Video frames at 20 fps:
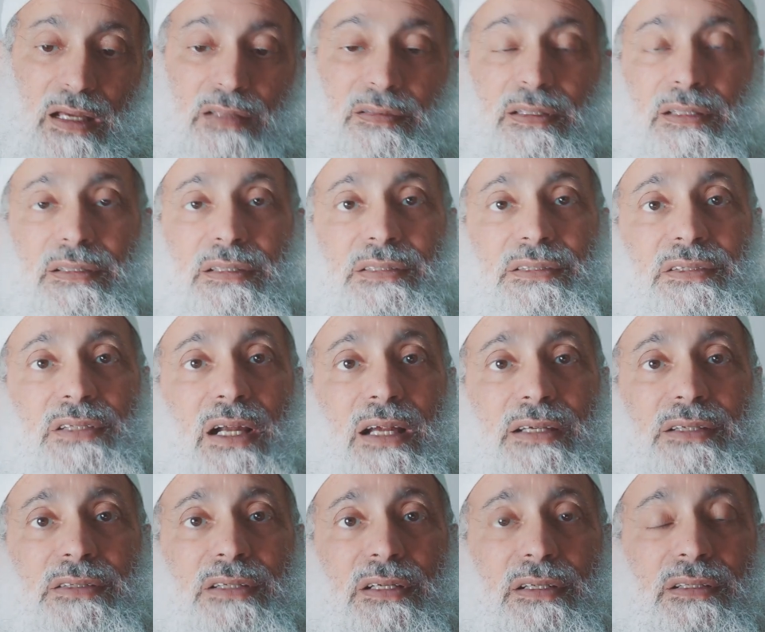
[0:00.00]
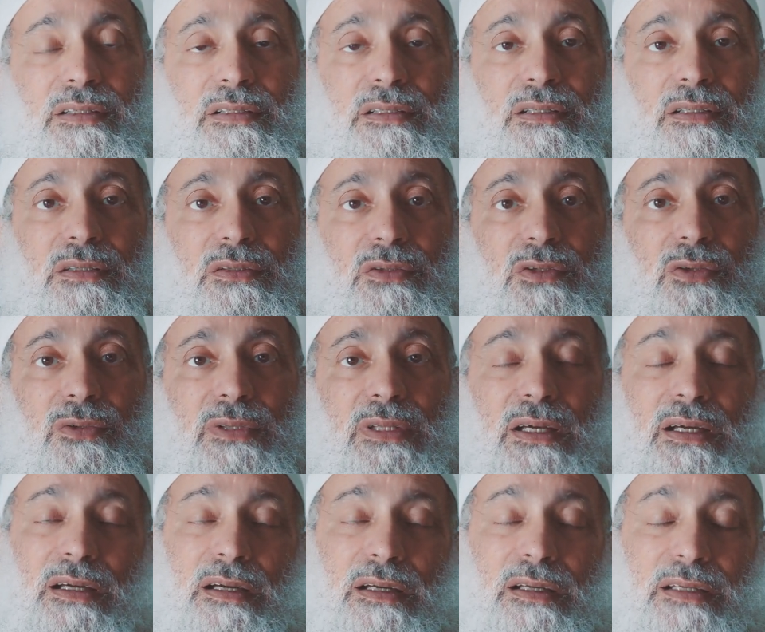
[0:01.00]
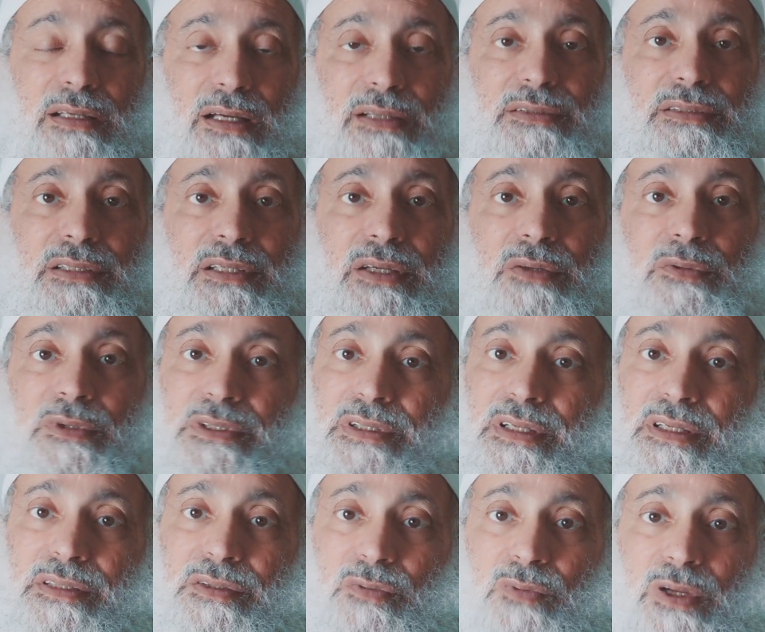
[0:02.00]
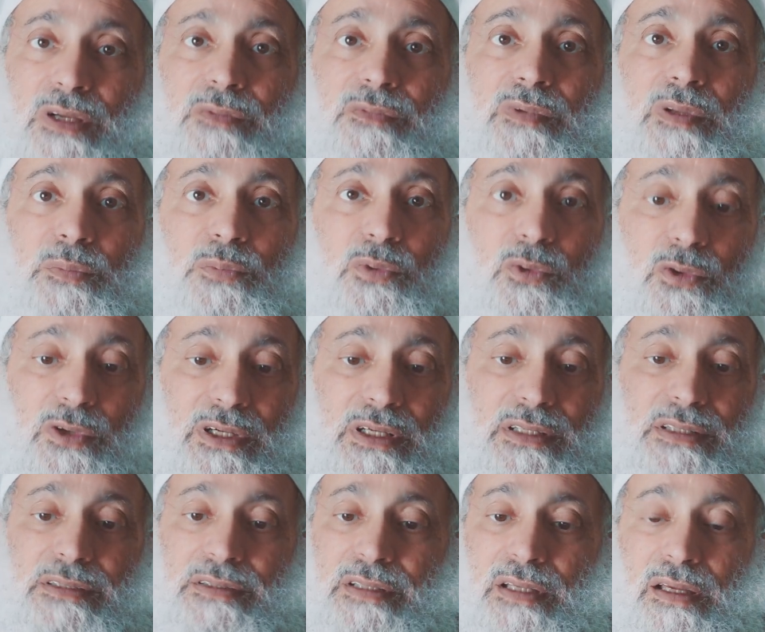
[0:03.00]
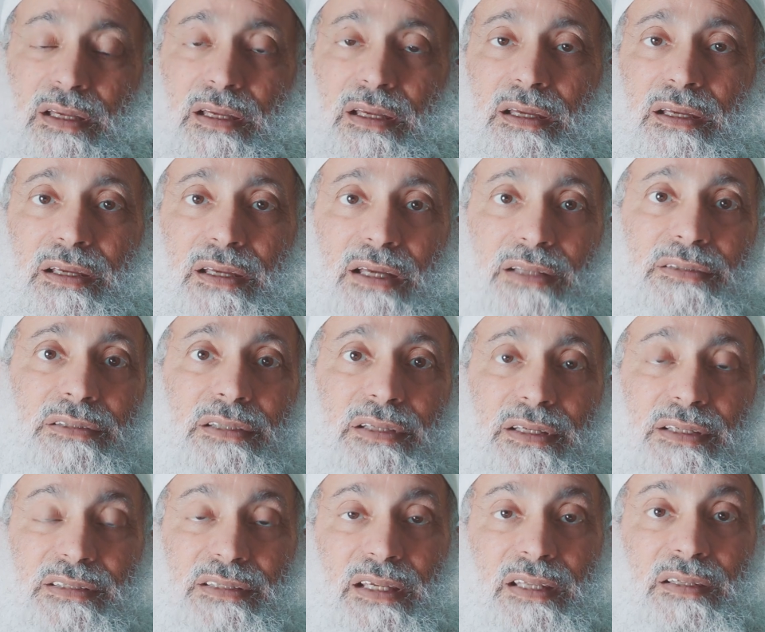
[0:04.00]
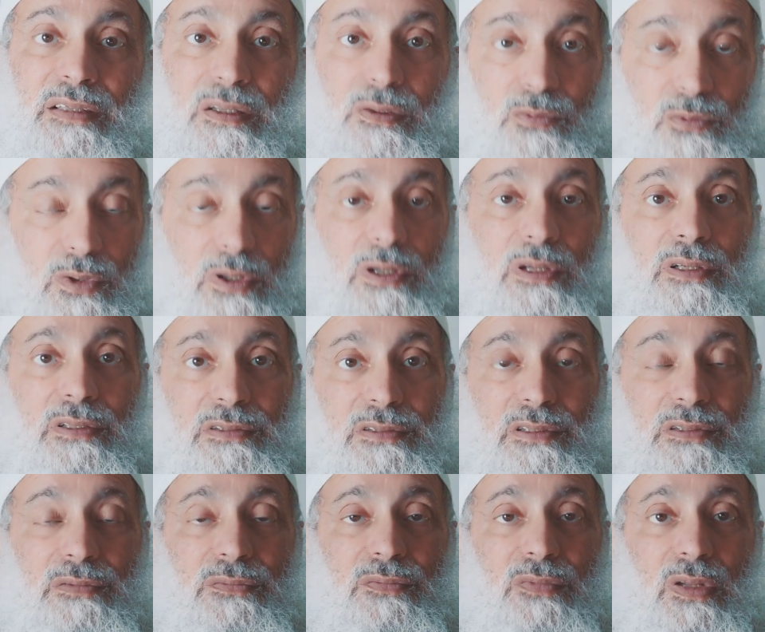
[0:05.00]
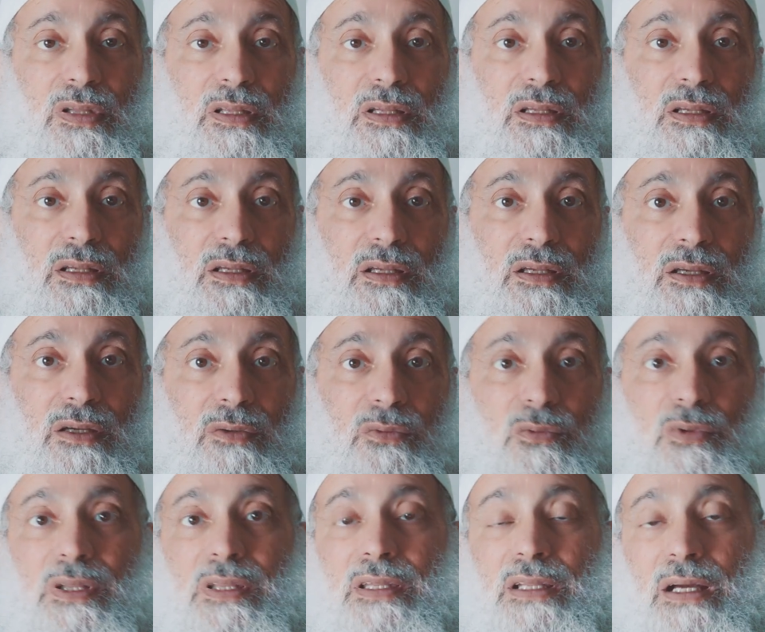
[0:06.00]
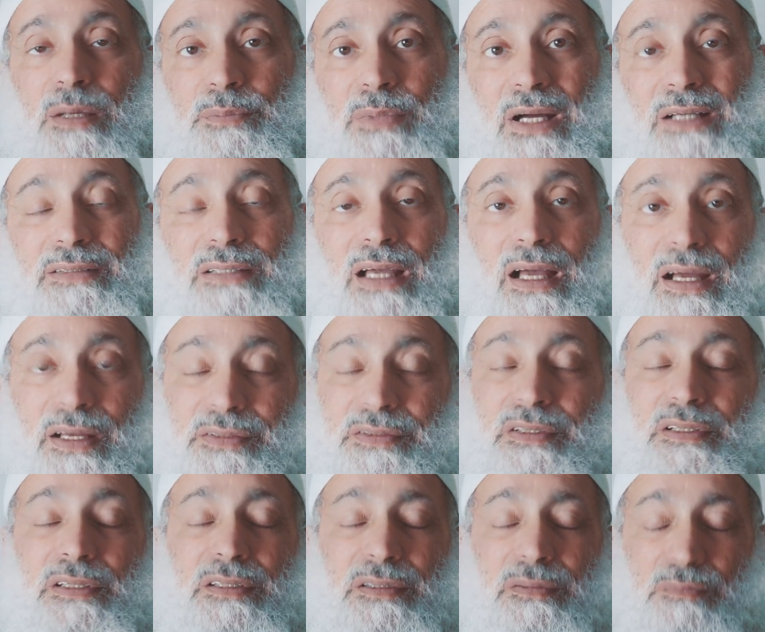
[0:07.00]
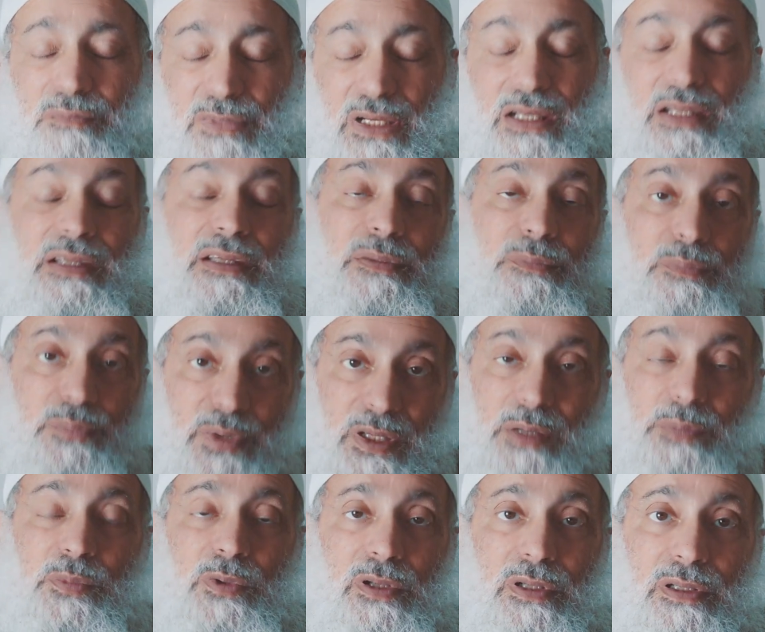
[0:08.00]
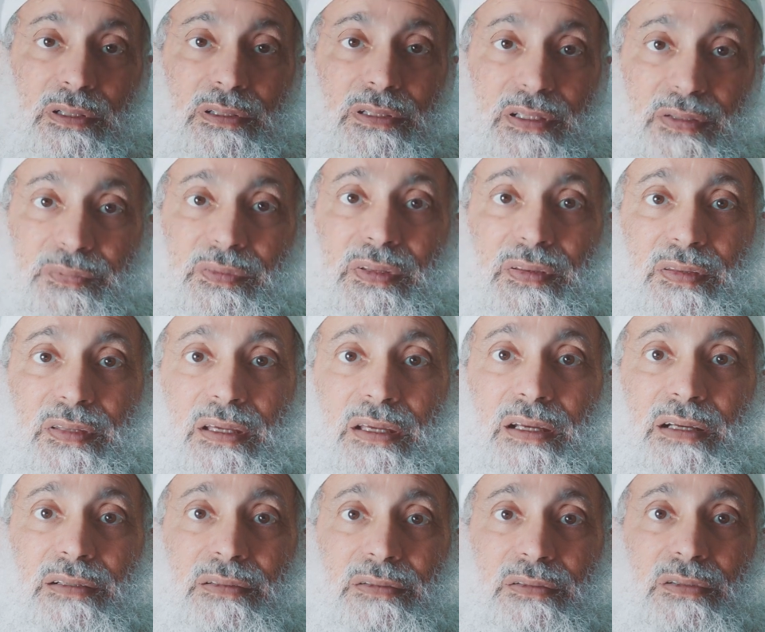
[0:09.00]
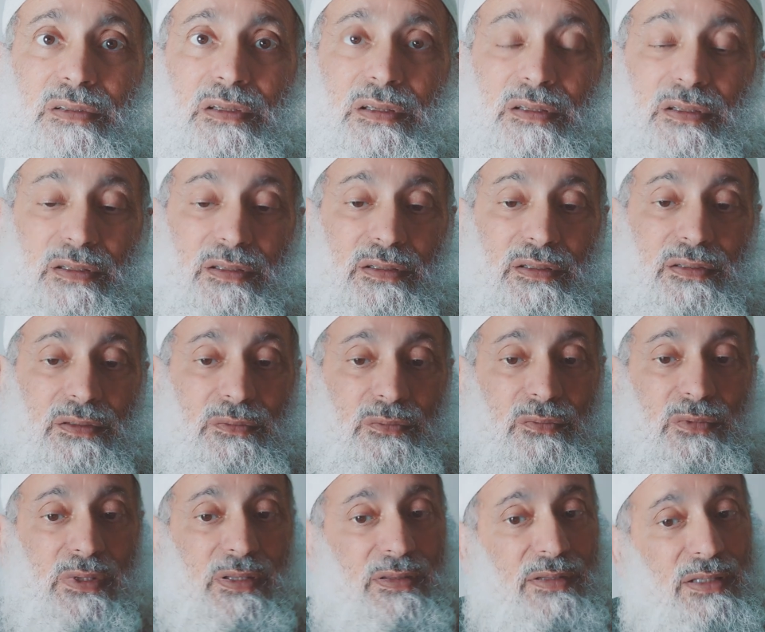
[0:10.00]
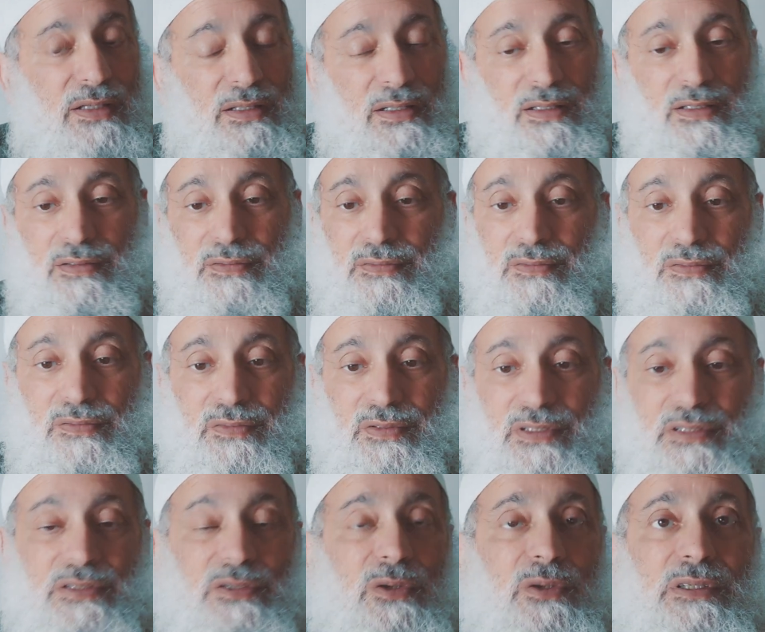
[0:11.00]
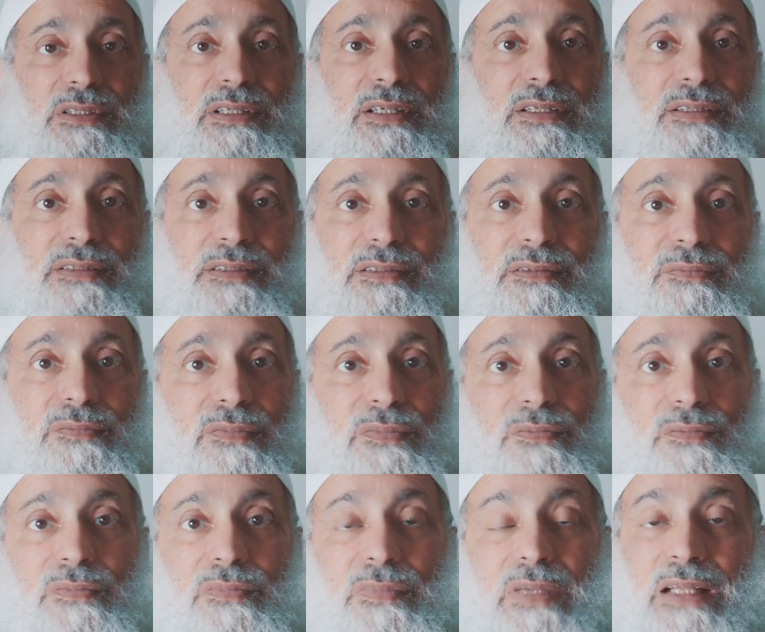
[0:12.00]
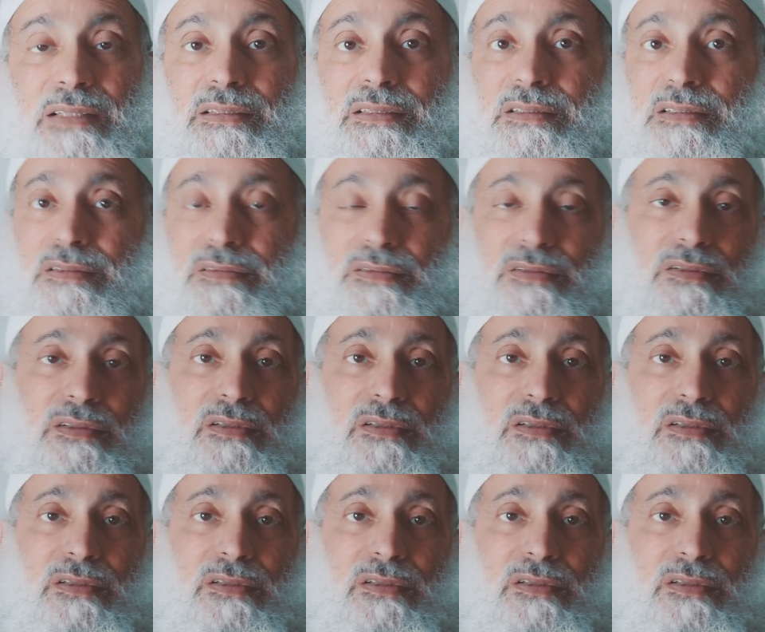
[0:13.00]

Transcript: and the destruction to the country, which is one of the poorest countries in the world, with about 100 million people living there, with the resources not